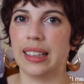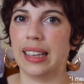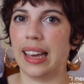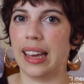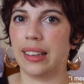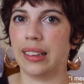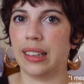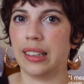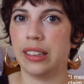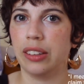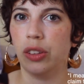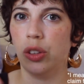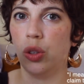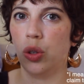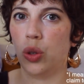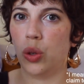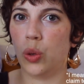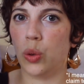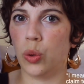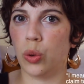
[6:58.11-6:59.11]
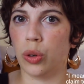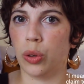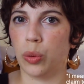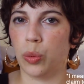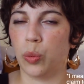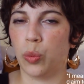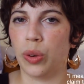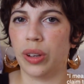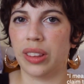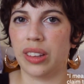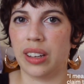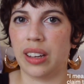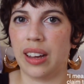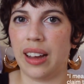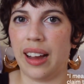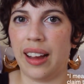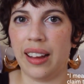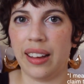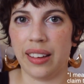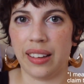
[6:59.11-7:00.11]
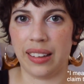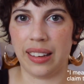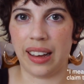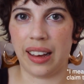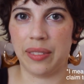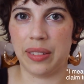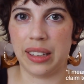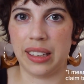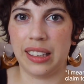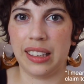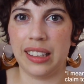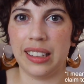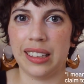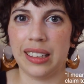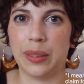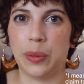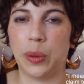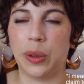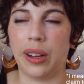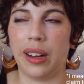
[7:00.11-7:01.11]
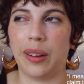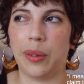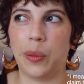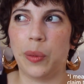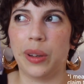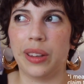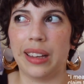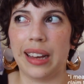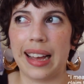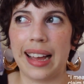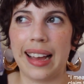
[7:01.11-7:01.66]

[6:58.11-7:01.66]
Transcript: and then you're with a guy, have a kid with a